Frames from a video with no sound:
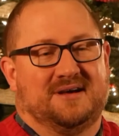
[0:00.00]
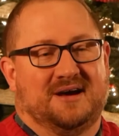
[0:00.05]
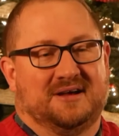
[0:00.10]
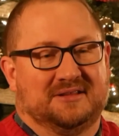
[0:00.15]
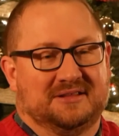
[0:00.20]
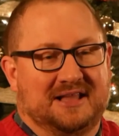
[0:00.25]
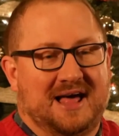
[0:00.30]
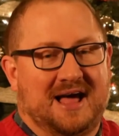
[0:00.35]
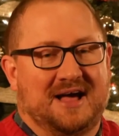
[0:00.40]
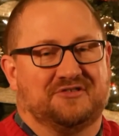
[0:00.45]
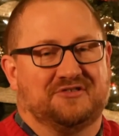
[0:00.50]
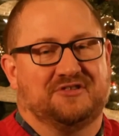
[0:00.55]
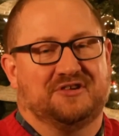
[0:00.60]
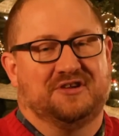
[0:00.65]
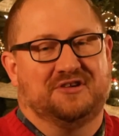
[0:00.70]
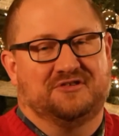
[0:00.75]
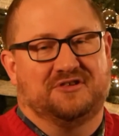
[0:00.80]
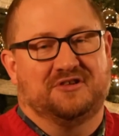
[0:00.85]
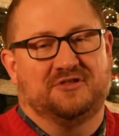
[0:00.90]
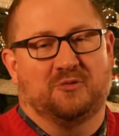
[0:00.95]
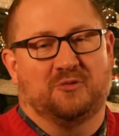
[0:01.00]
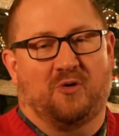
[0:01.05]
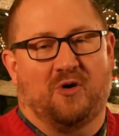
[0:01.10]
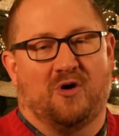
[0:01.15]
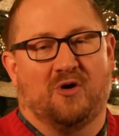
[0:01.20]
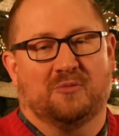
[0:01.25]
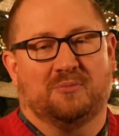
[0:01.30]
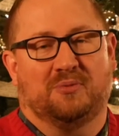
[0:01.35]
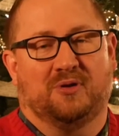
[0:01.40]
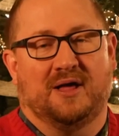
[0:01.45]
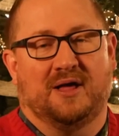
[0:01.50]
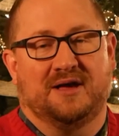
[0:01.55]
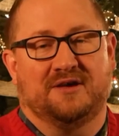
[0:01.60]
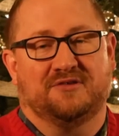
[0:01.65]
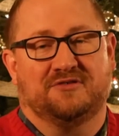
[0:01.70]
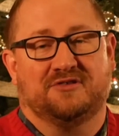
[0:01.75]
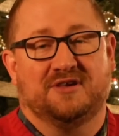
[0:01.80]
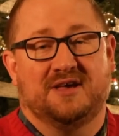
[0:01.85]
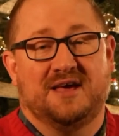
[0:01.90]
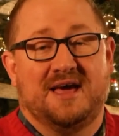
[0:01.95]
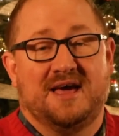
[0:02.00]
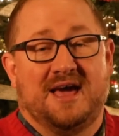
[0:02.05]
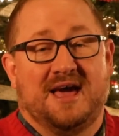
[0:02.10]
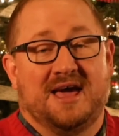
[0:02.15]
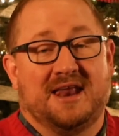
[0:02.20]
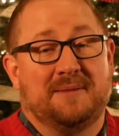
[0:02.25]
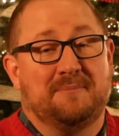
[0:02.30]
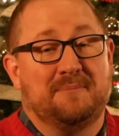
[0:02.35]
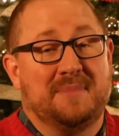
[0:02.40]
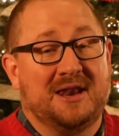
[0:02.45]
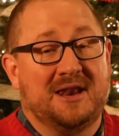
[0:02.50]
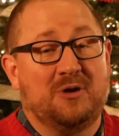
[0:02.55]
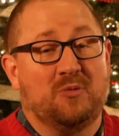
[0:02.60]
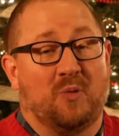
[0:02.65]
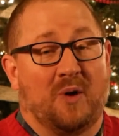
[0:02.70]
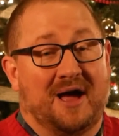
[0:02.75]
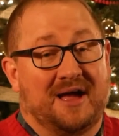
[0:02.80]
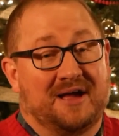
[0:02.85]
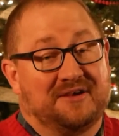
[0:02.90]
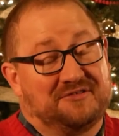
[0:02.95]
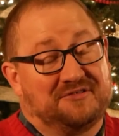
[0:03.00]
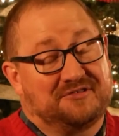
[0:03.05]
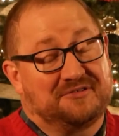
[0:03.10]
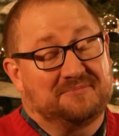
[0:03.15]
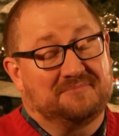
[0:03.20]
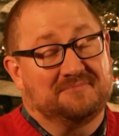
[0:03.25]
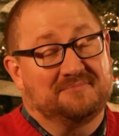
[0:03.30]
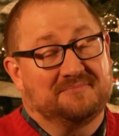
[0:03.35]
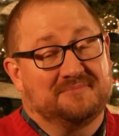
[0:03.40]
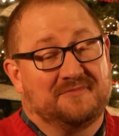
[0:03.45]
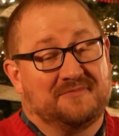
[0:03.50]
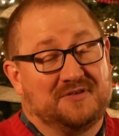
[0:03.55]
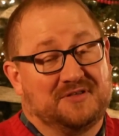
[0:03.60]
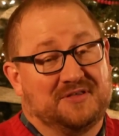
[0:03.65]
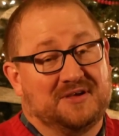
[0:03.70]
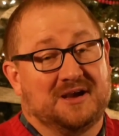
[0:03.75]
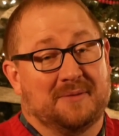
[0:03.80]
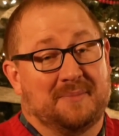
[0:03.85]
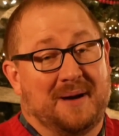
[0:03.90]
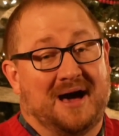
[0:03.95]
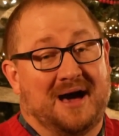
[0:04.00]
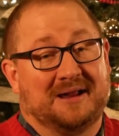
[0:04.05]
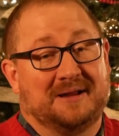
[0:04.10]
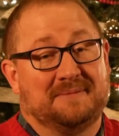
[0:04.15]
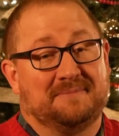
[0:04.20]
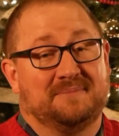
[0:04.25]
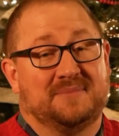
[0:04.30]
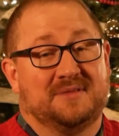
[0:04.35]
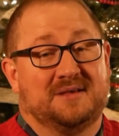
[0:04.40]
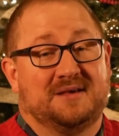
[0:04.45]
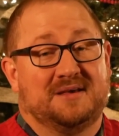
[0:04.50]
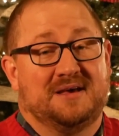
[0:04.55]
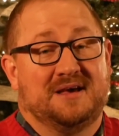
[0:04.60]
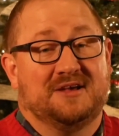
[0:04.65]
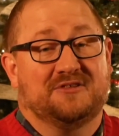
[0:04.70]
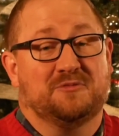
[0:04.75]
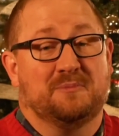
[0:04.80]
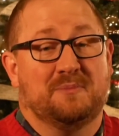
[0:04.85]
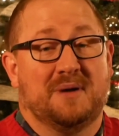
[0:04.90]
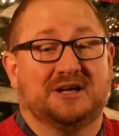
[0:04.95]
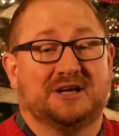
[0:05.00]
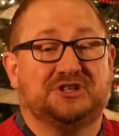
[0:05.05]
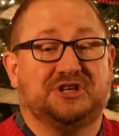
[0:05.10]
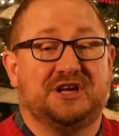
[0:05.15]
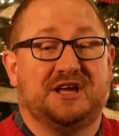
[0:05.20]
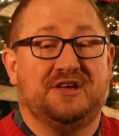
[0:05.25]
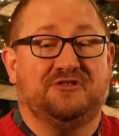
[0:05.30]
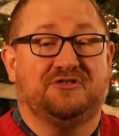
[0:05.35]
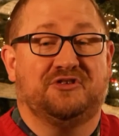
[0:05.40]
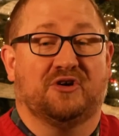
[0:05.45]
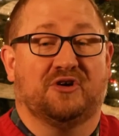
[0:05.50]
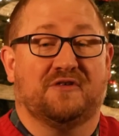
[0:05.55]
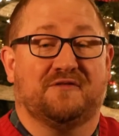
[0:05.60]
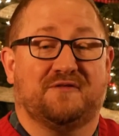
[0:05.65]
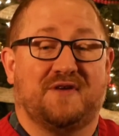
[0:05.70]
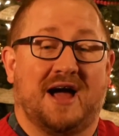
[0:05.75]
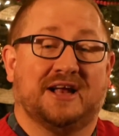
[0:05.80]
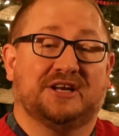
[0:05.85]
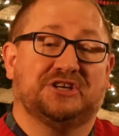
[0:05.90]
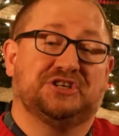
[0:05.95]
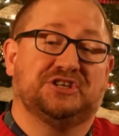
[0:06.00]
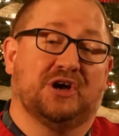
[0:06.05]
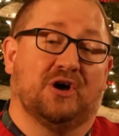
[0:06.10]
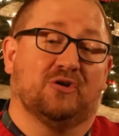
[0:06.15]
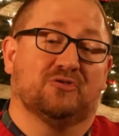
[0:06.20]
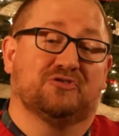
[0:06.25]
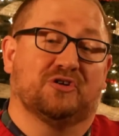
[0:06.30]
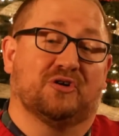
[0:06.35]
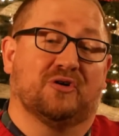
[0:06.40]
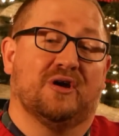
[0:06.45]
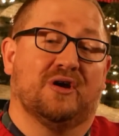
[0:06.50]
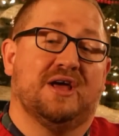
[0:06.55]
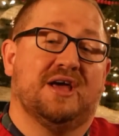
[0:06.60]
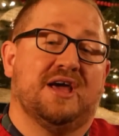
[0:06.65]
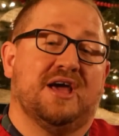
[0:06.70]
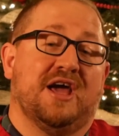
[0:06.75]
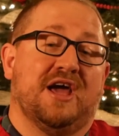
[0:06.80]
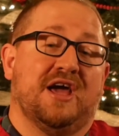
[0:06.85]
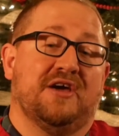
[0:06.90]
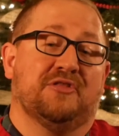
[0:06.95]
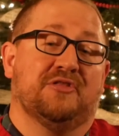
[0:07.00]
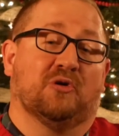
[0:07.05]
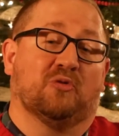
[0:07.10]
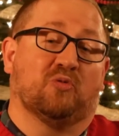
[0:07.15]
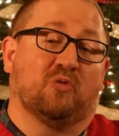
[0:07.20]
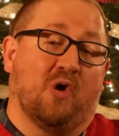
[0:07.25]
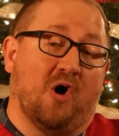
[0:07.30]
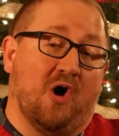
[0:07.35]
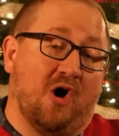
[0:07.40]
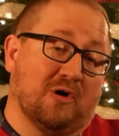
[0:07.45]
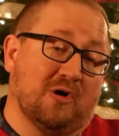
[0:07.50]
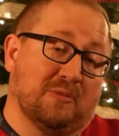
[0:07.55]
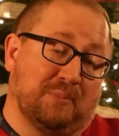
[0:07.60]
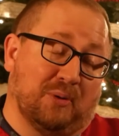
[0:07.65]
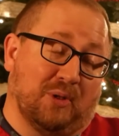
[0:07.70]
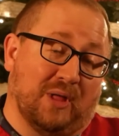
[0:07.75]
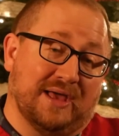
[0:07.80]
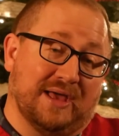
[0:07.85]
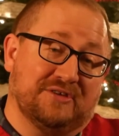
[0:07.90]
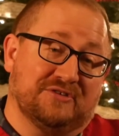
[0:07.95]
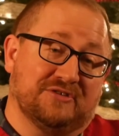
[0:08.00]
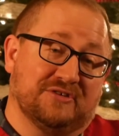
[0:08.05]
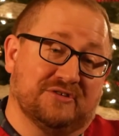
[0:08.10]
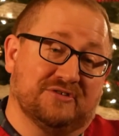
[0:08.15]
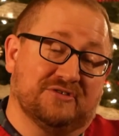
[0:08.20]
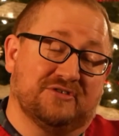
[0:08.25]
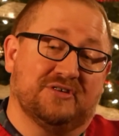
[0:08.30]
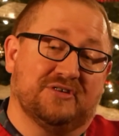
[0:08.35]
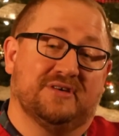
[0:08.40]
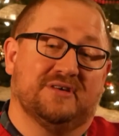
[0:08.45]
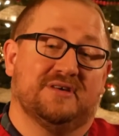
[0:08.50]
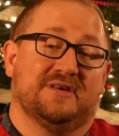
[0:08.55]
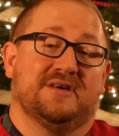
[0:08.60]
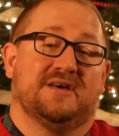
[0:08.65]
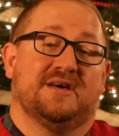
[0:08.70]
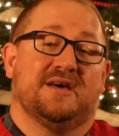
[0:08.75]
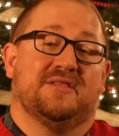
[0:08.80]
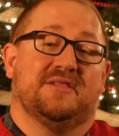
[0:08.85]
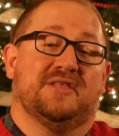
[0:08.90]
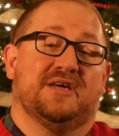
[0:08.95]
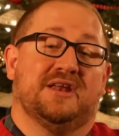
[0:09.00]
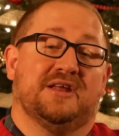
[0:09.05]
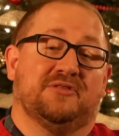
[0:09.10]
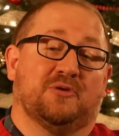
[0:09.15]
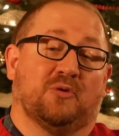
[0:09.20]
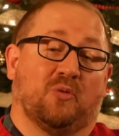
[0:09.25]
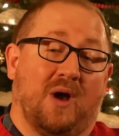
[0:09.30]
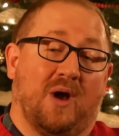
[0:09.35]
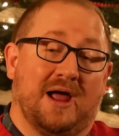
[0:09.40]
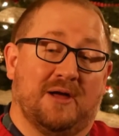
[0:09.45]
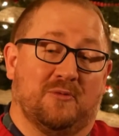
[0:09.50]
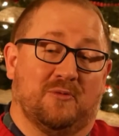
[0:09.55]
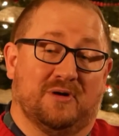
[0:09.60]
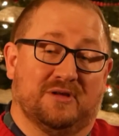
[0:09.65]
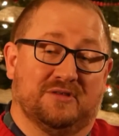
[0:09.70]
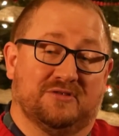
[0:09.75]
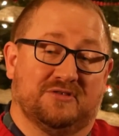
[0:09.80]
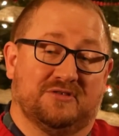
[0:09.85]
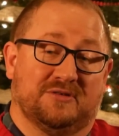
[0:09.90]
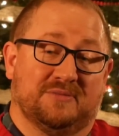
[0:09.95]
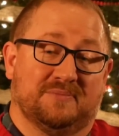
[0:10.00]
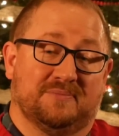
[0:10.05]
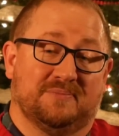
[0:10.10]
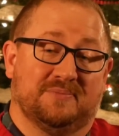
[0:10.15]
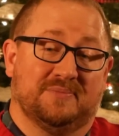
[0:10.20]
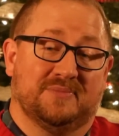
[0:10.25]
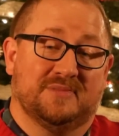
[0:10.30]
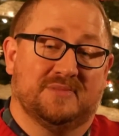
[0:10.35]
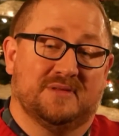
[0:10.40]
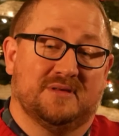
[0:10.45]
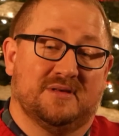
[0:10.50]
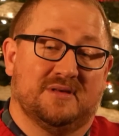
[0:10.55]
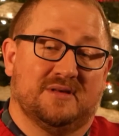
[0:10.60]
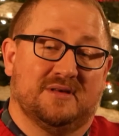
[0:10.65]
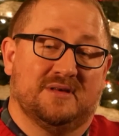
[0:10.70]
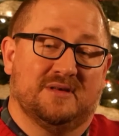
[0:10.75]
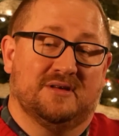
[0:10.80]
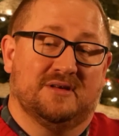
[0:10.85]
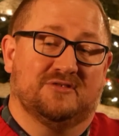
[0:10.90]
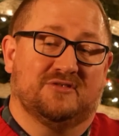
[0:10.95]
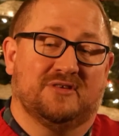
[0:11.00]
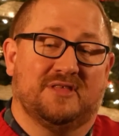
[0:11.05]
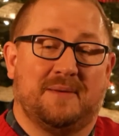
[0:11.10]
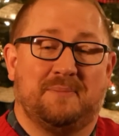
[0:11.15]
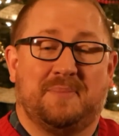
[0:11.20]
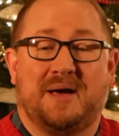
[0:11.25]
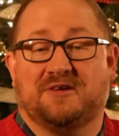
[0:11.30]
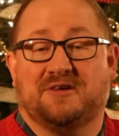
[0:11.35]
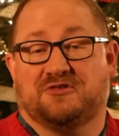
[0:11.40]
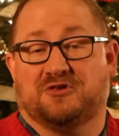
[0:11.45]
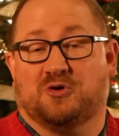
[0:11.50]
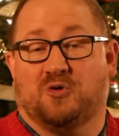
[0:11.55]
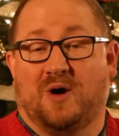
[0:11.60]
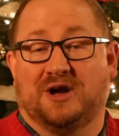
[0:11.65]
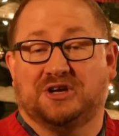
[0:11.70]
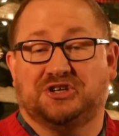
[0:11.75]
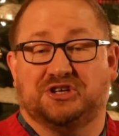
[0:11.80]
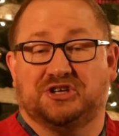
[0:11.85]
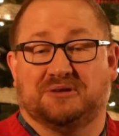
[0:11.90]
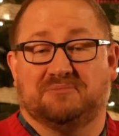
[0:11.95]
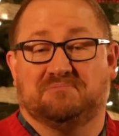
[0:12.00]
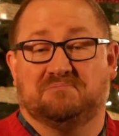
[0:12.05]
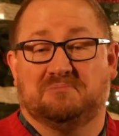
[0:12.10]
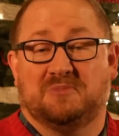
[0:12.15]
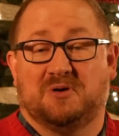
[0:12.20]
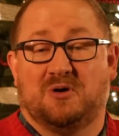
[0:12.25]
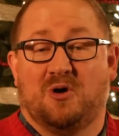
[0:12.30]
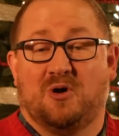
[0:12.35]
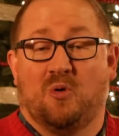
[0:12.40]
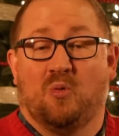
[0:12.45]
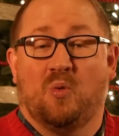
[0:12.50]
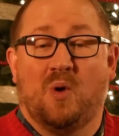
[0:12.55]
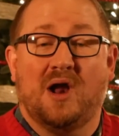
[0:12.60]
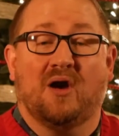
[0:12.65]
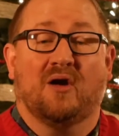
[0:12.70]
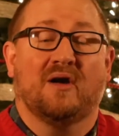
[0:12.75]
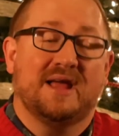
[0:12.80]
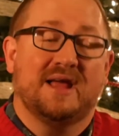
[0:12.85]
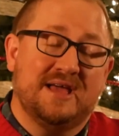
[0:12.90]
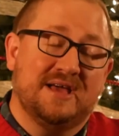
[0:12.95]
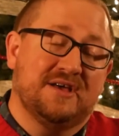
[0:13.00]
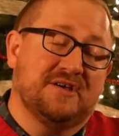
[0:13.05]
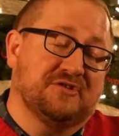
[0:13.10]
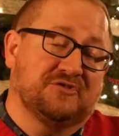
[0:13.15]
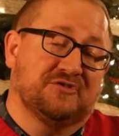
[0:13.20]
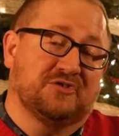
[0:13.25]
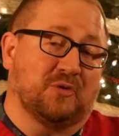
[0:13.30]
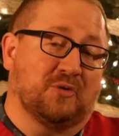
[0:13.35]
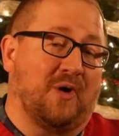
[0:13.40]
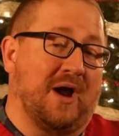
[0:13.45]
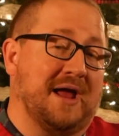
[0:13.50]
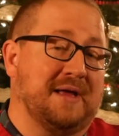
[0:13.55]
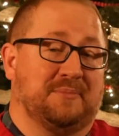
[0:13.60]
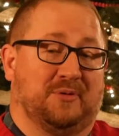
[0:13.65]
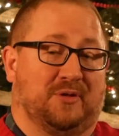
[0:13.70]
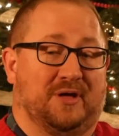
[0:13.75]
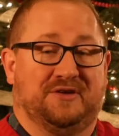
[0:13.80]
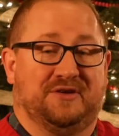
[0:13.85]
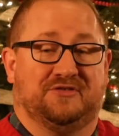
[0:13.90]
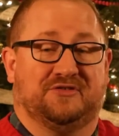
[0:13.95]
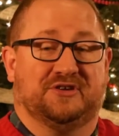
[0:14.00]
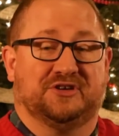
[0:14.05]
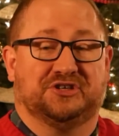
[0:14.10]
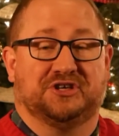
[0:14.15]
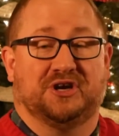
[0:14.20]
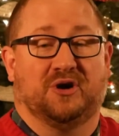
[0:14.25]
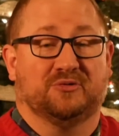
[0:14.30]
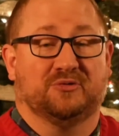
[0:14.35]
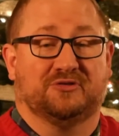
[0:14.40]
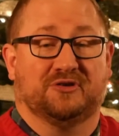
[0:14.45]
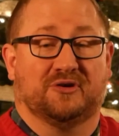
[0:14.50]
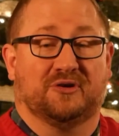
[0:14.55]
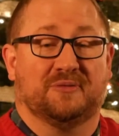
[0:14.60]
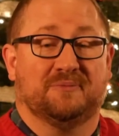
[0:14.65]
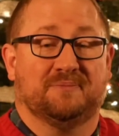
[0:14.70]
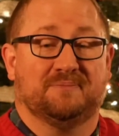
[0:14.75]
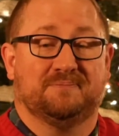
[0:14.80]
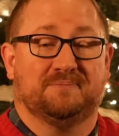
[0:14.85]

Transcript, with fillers: unless it is in the wrong place. And in many ways, if you think about it, it's much easier to find shelter in the wrong places than in the right ones. And so that begs the question, where is the right place to shelter?